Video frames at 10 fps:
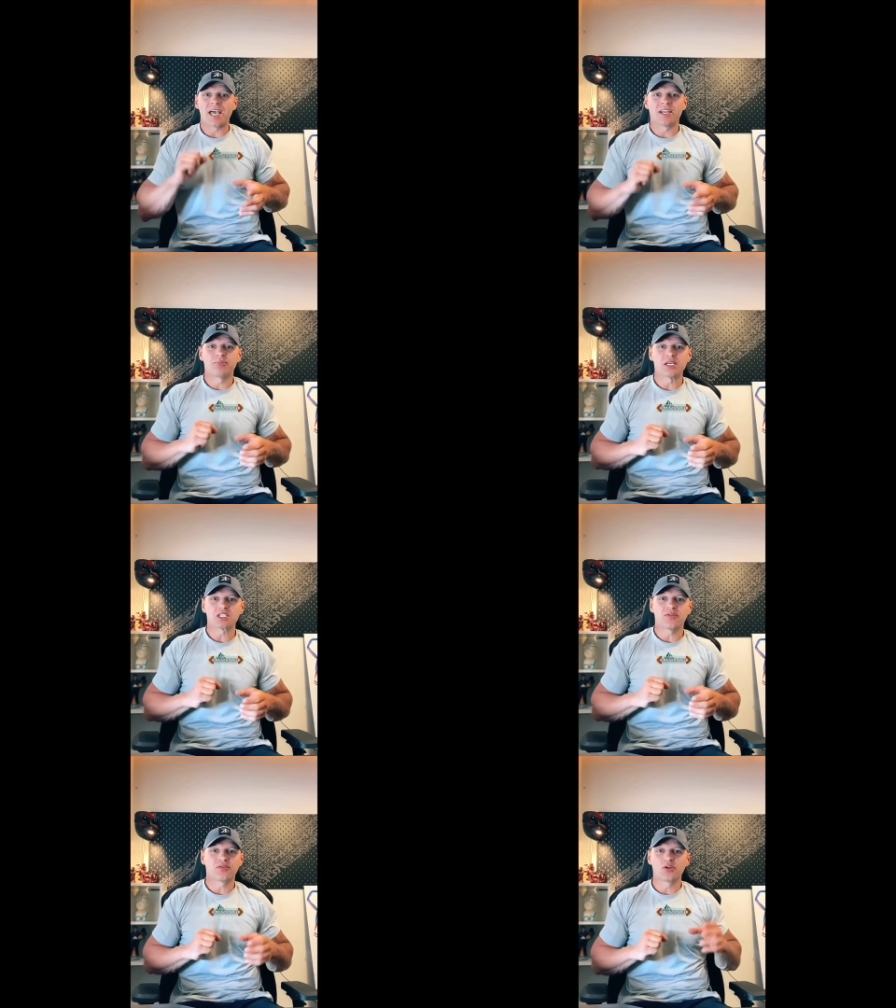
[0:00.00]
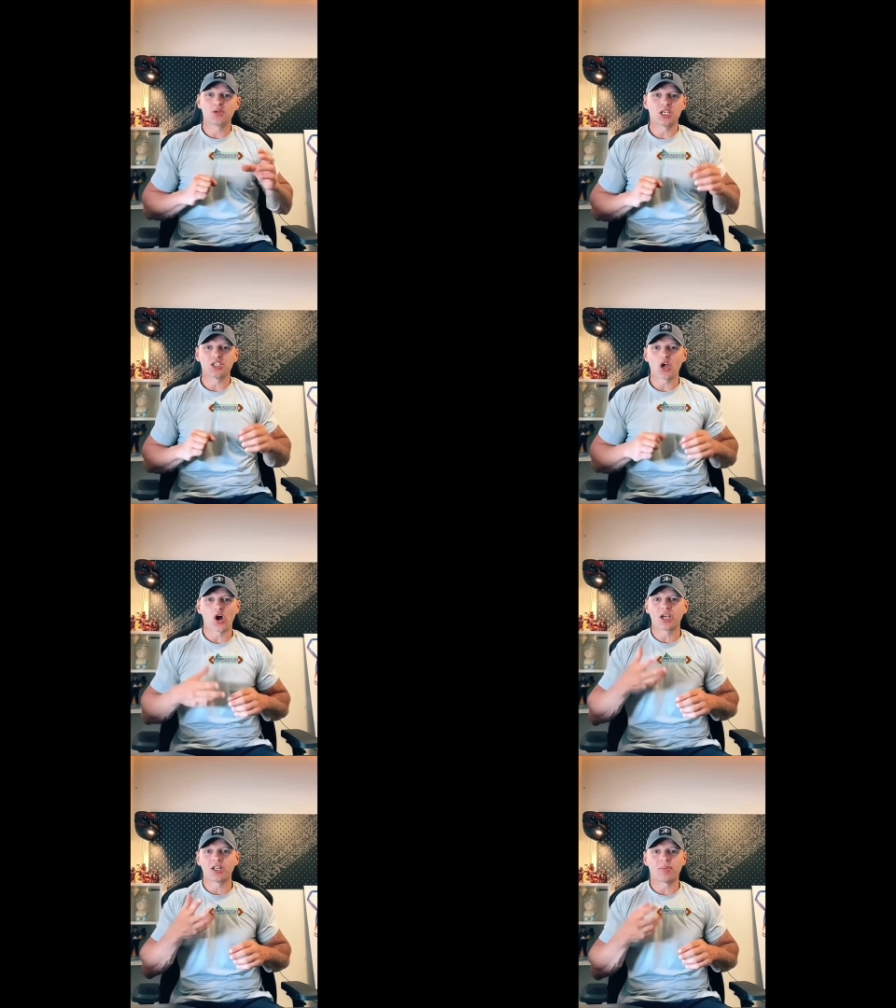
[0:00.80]
getting a piece of fruity,
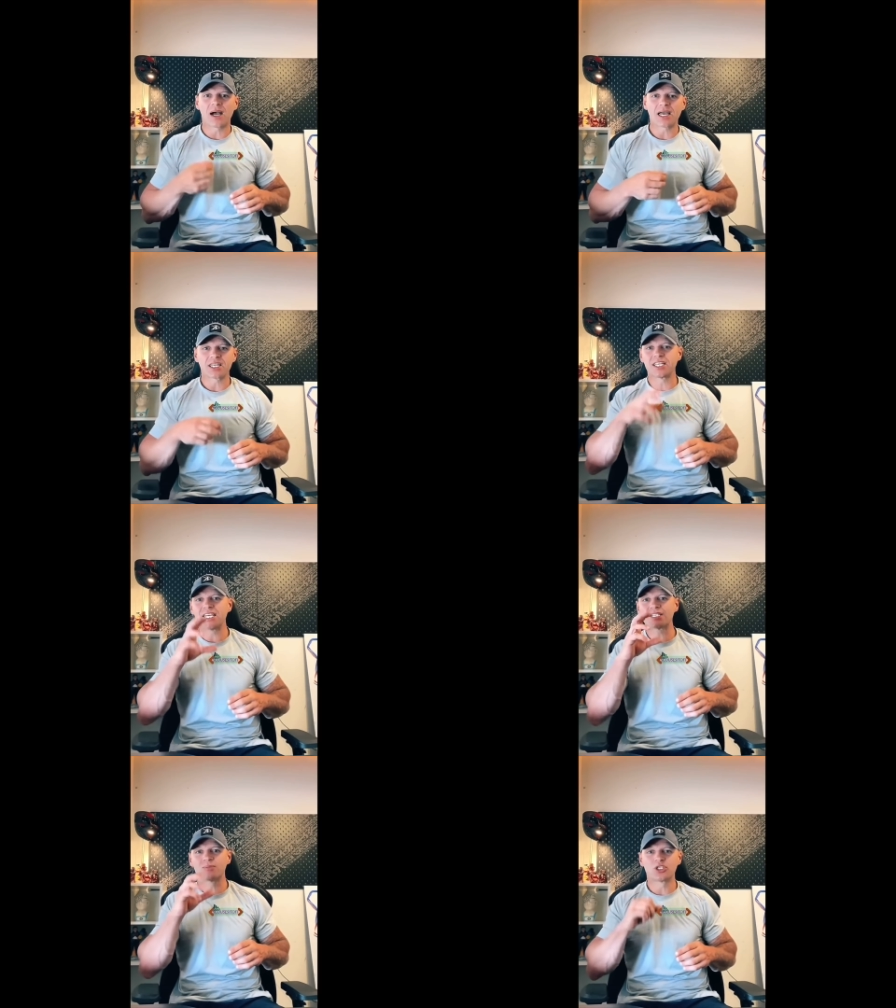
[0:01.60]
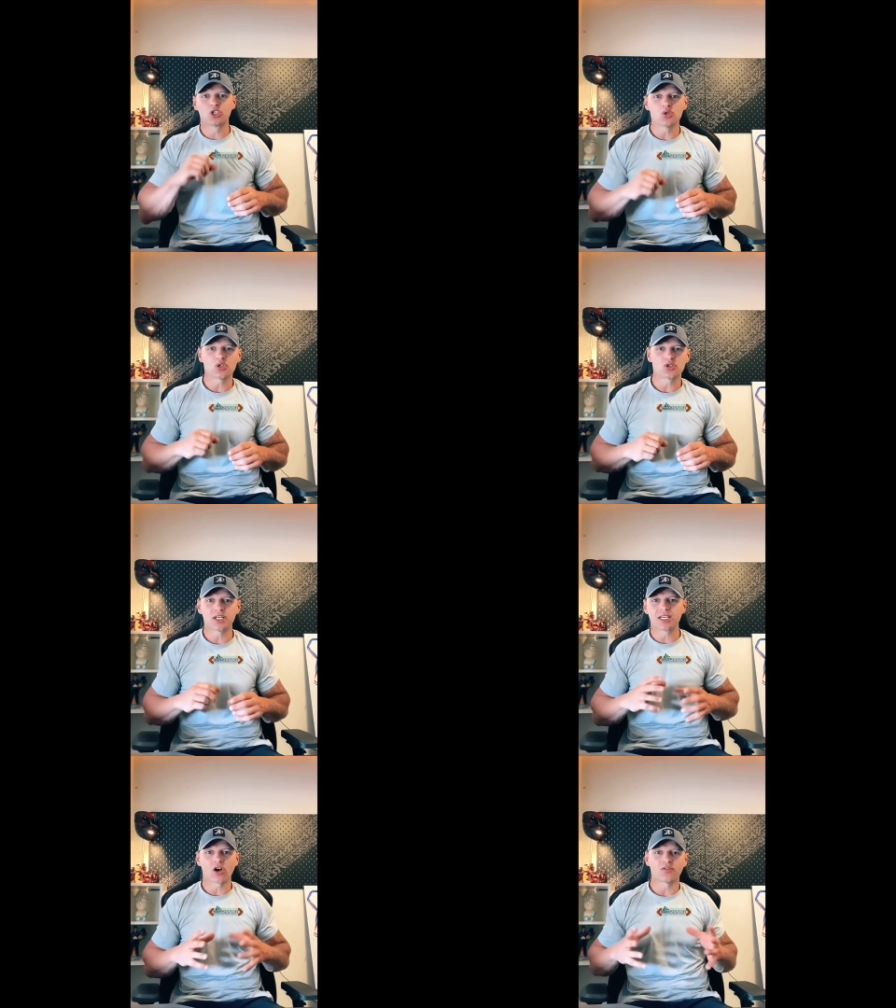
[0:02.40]
yogurt, a packet of crisps, a juice
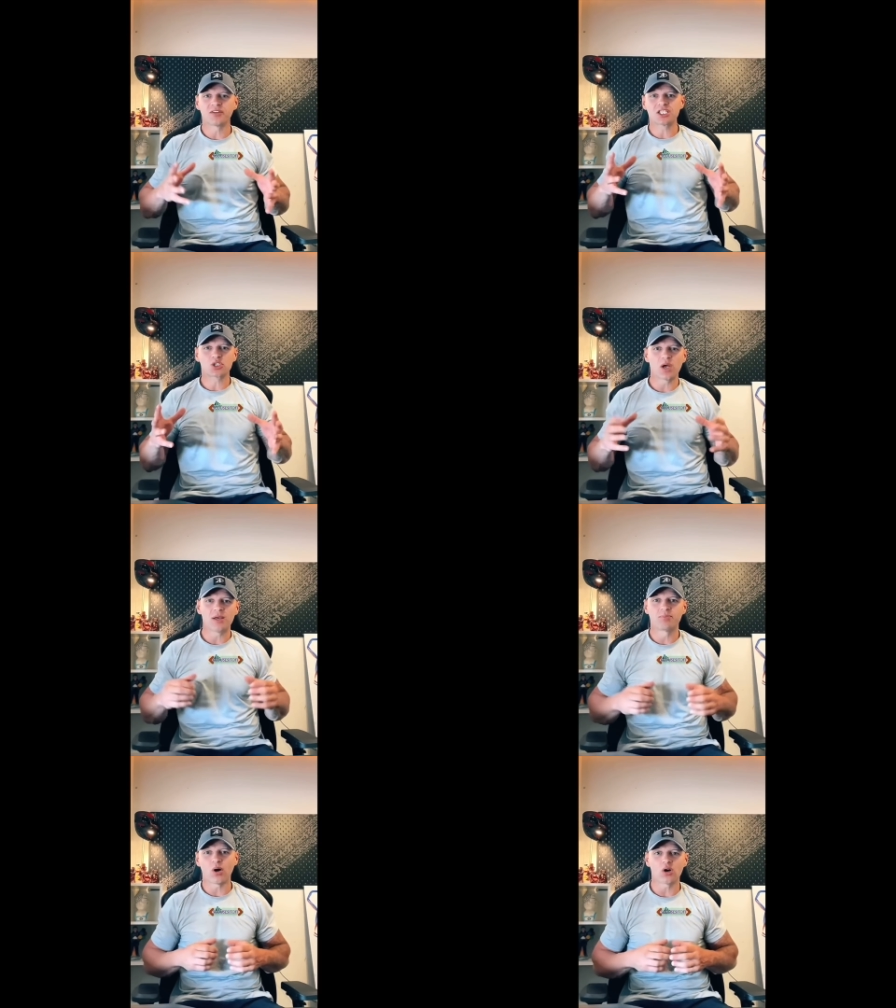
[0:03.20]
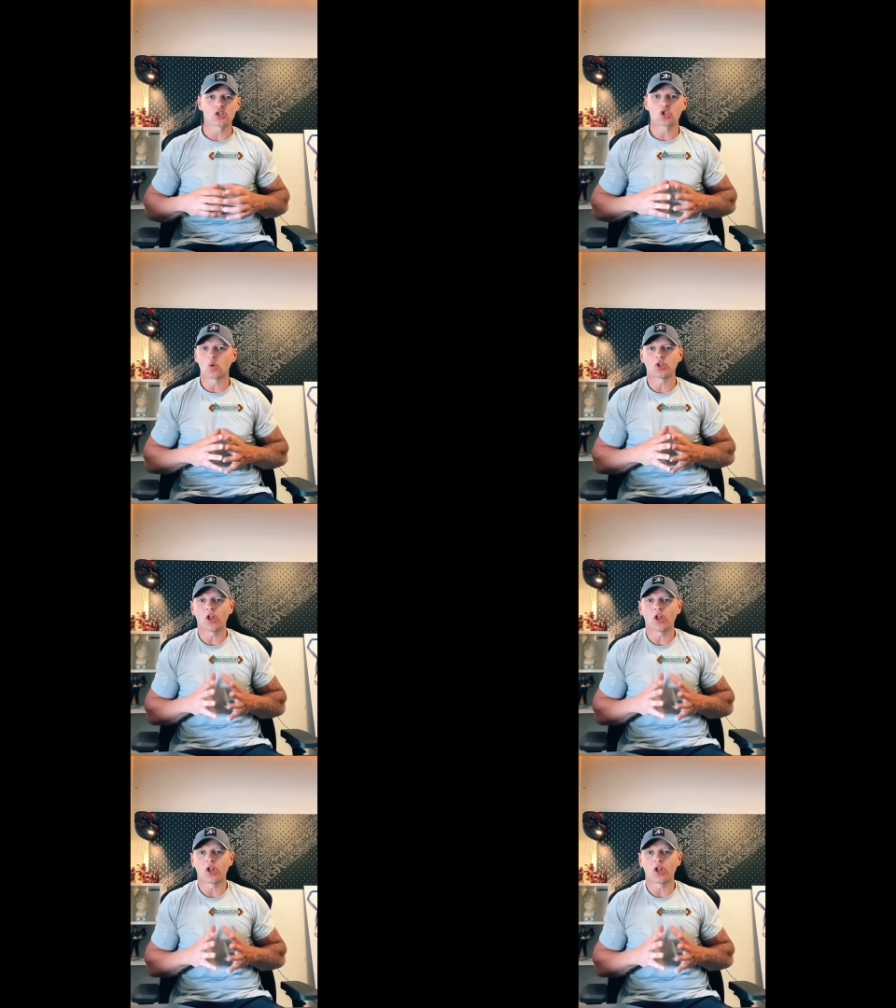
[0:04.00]
drink on this sweat box. So